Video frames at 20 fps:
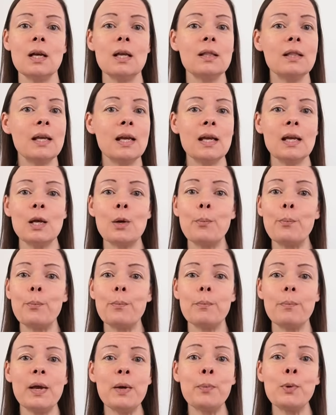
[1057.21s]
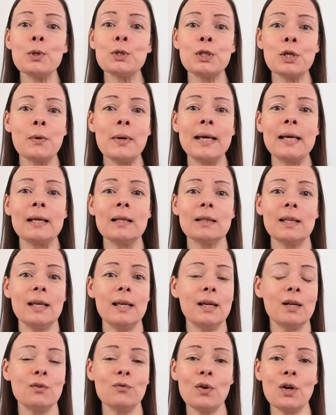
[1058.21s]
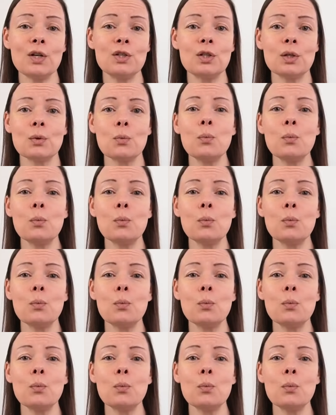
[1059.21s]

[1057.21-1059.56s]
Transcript: the people doing the conversion